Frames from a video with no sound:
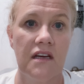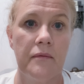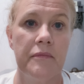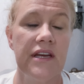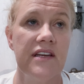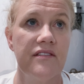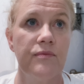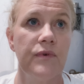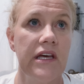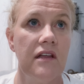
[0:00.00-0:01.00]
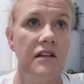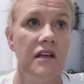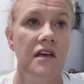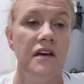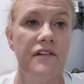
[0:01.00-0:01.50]
I might as well
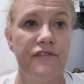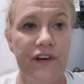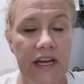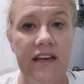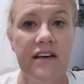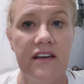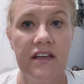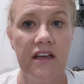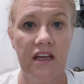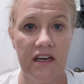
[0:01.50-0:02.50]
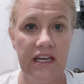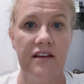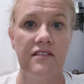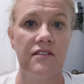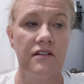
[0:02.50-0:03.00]
find a
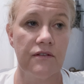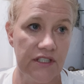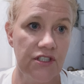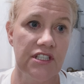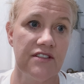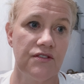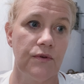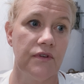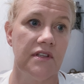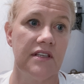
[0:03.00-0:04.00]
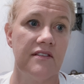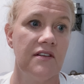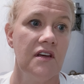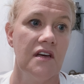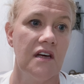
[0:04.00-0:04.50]
nice Christian school that's
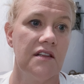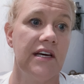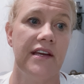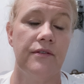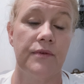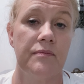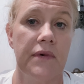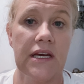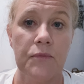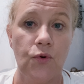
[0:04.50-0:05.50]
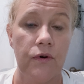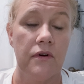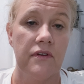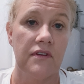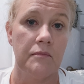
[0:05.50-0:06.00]
aligned with my
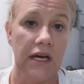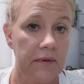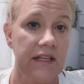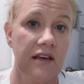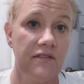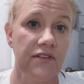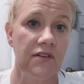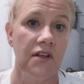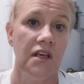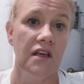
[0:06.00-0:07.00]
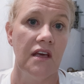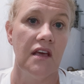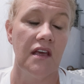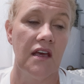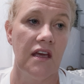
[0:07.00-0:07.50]
morals and my beliefs
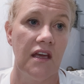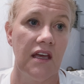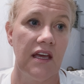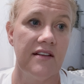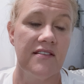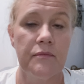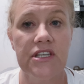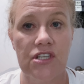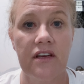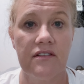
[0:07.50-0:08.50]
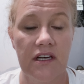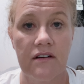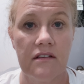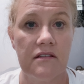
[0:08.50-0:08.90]
and send my child there.